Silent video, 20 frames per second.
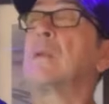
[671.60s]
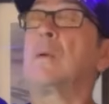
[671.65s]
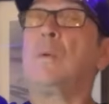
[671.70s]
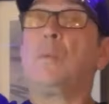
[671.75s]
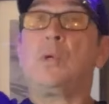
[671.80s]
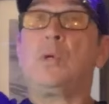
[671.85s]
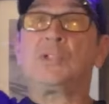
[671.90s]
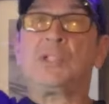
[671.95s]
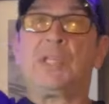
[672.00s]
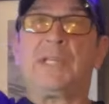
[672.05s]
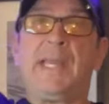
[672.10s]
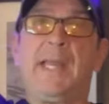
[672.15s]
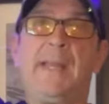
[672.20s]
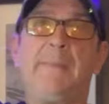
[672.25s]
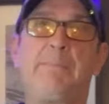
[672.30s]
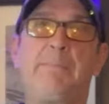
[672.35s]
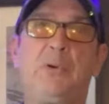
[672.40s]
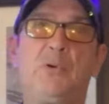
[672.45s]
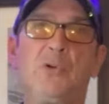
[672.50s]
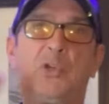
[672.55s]
Once
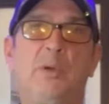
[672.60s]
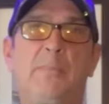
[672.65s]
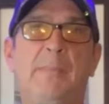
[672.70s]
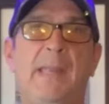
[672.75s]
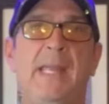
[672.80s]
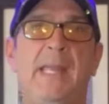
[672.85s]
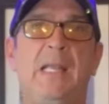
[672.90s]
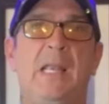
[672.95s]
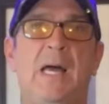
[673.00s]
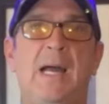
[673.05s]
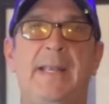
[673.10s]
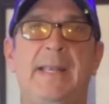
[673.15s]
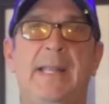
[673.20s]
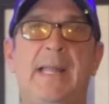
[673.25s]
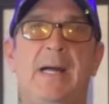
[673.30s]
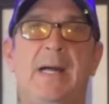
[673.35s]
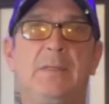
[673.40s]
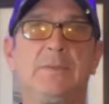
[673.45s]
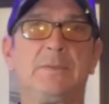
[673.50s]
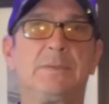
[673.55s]
again, pull your main line
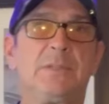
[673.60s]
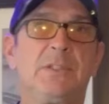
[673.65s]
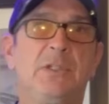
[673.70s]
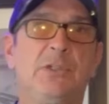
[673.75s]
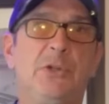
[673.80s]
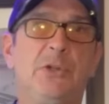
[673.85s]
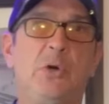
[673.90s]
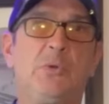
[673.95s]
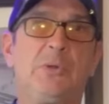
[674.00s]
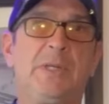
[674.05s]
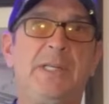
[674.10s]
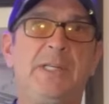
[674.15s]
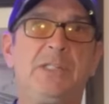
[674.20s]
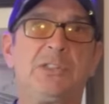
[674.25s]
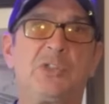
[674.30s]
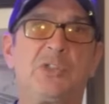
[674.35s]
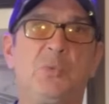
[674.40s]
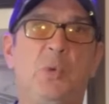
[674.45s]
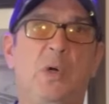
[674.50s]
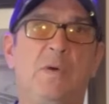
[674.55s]
out. You don't need
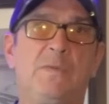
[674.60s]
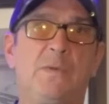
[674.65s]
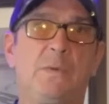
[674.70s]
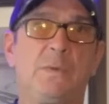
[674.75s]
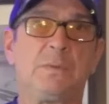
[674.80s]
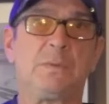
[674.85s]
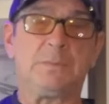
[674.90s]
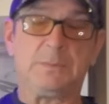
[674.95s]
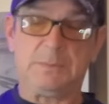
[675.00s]
a swivel.